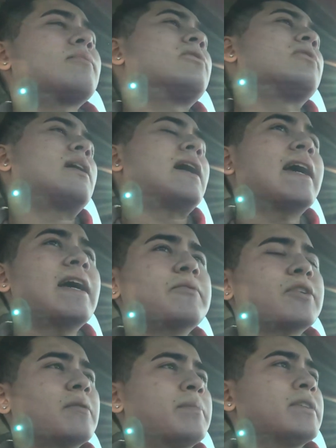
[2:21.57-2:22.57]
well, I am
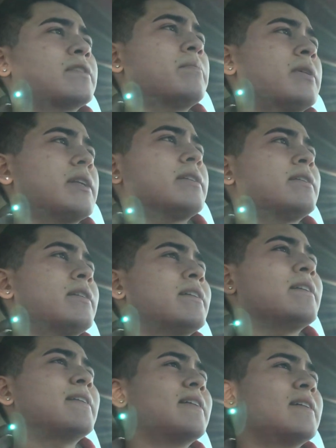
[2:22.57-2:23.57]
trying to be somebody,
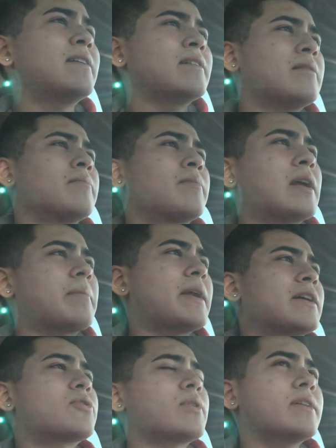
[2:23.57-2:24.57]
but I'm
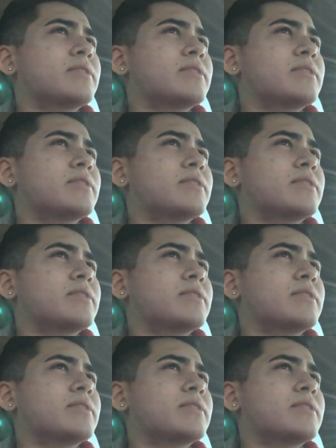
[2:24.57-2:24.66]
not